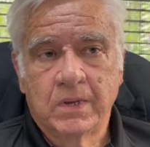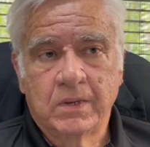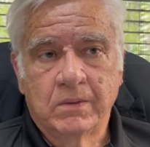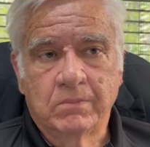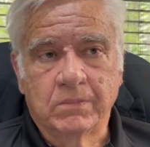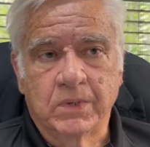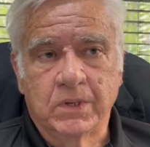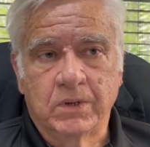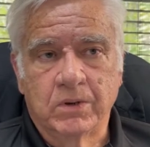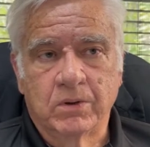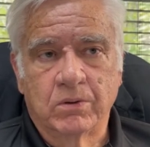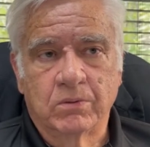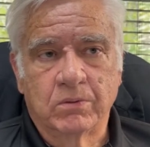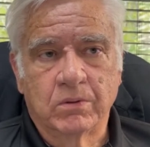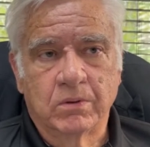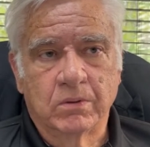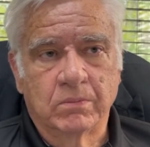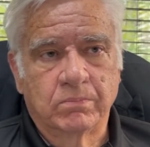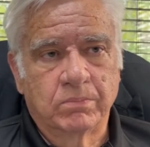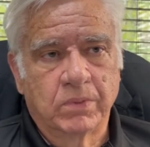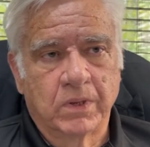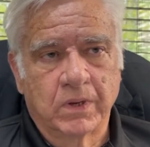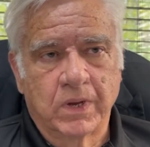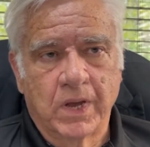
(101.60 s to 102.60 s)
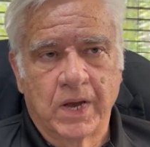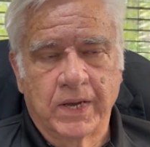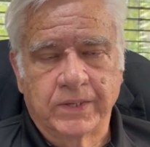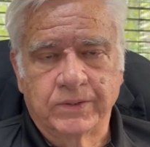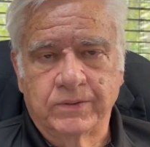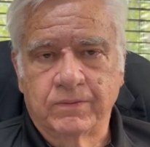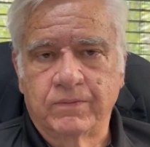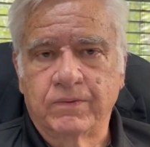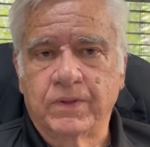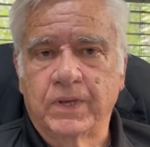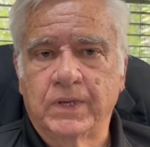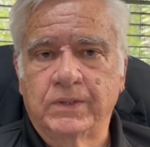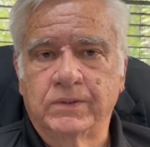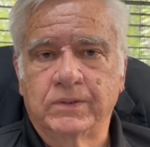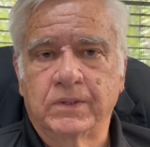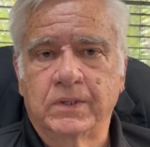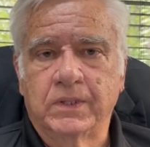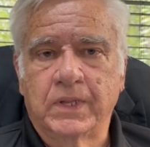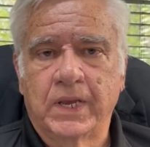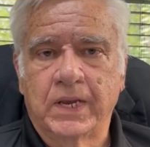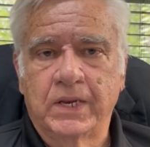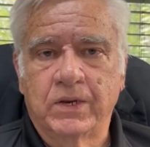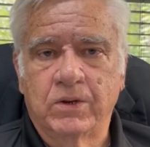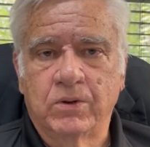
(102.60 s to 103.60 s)
the kinds of things that
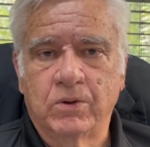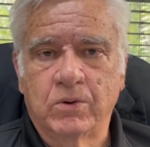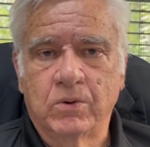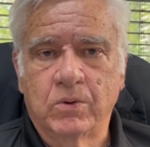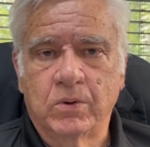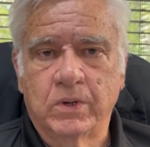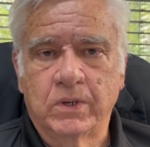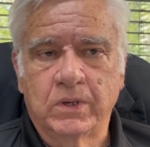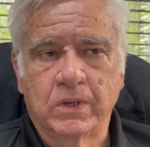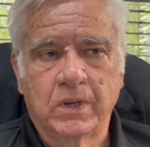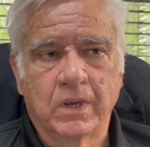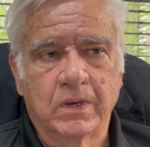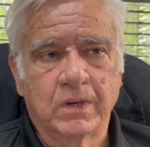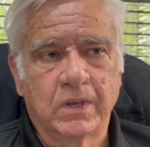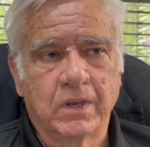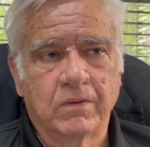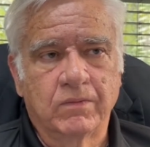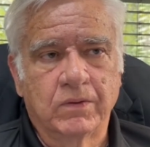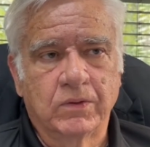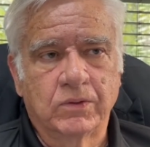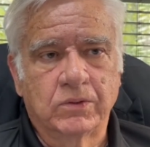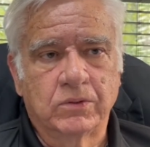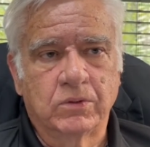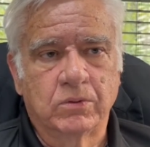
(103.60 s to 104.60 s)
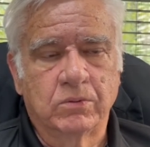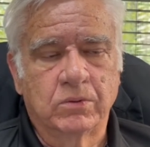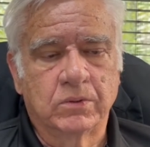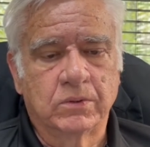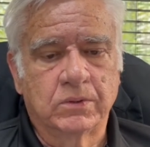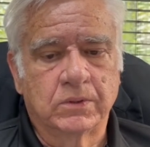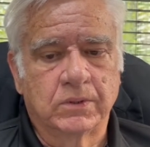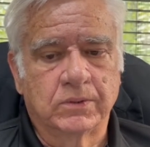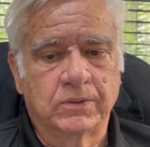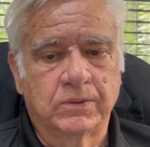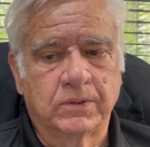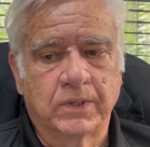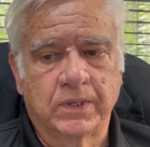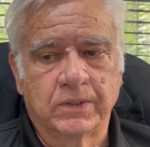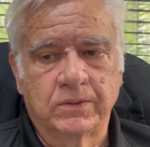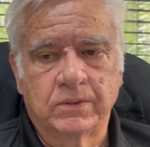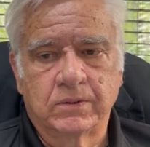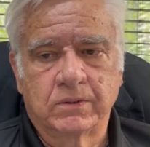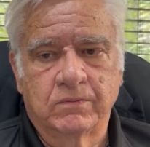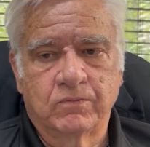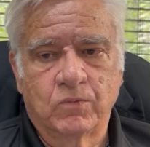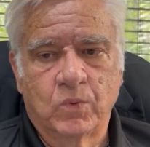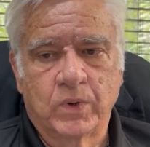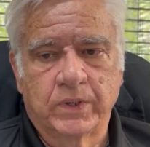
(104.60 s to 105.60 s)
they do, and giving students a
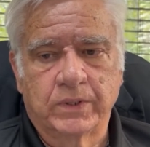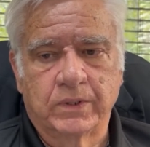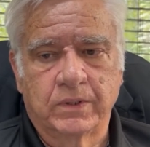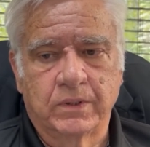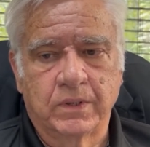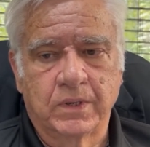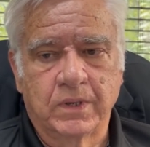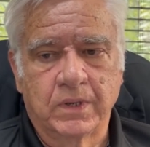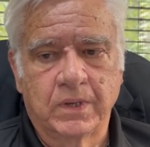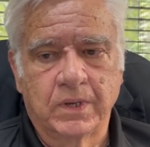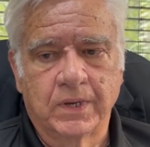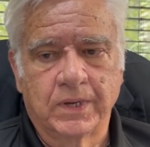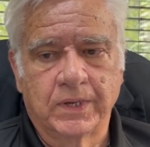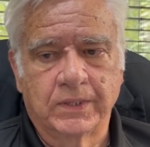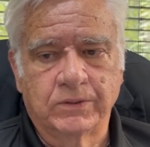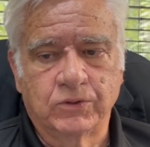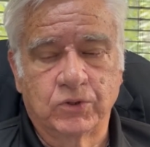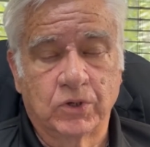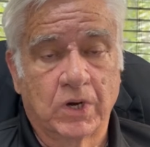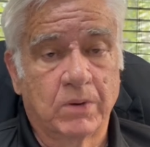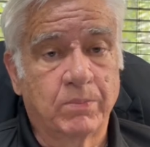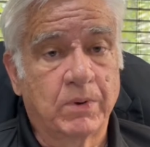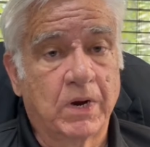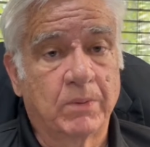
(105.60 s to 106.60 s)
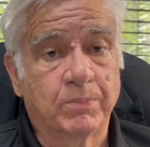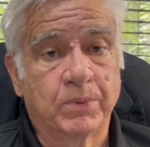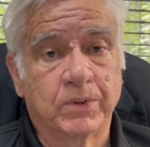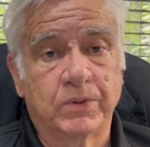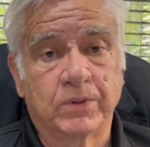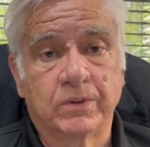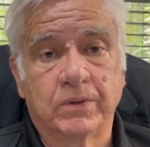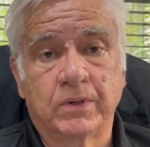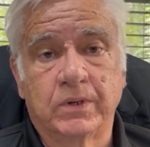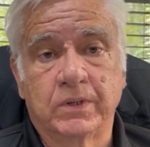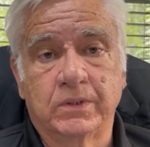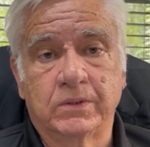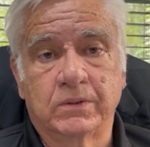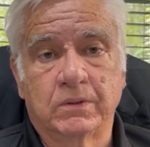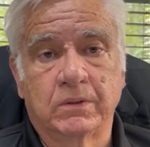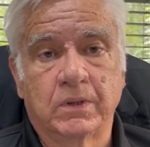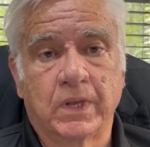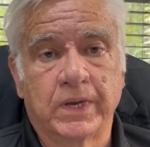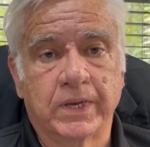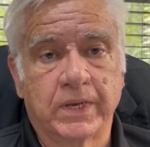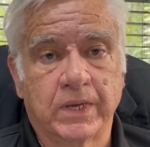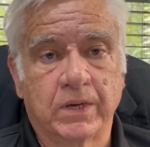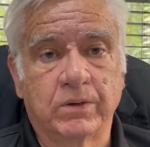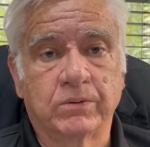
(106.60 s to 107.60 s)
sense of what the job opportunities are
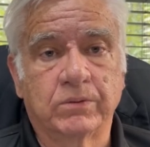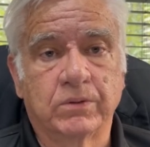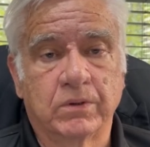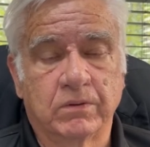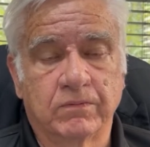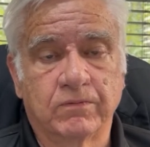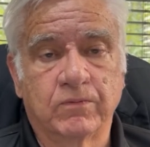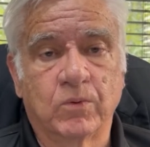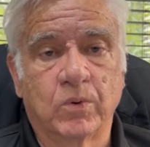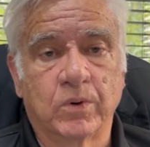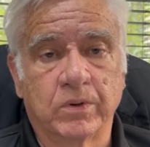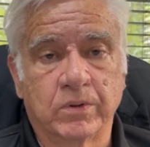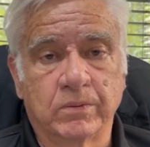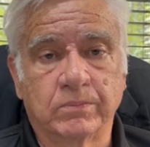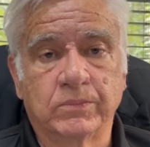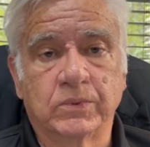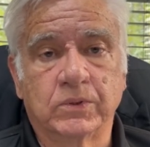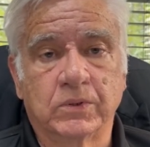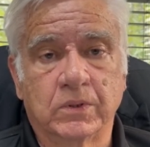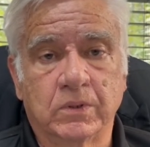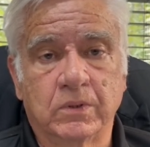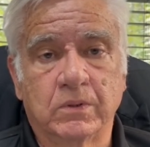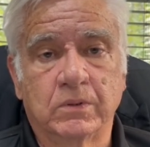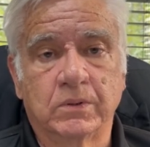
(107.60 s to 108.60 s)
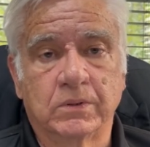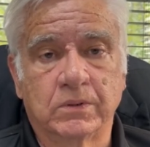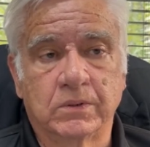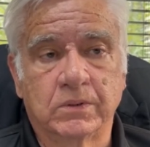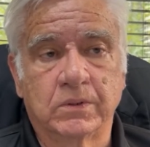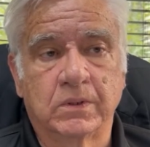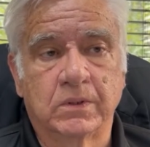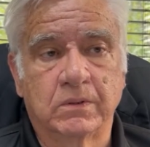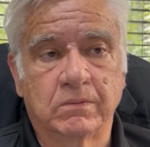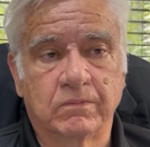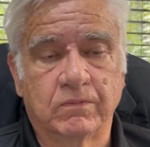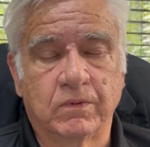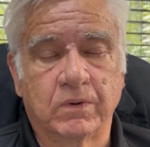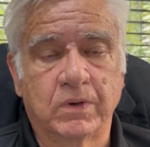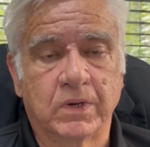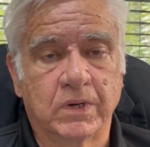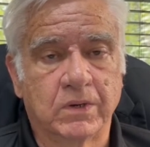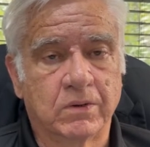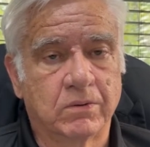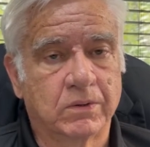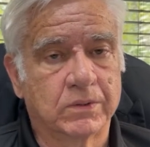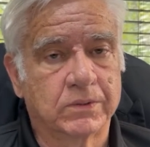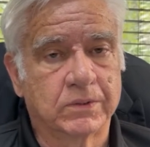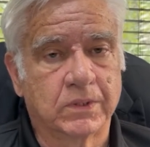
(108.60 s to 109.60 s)
like out there for them. So it's a very
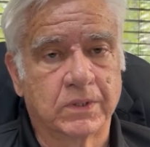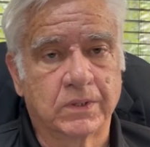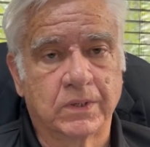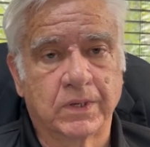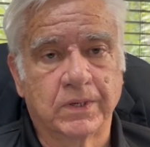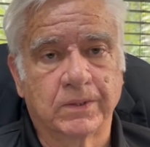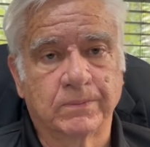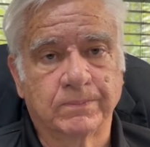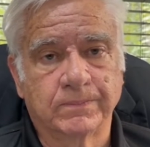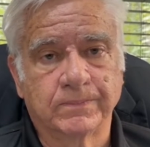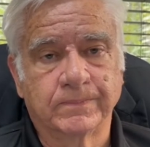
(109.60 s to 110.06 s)
interesting day.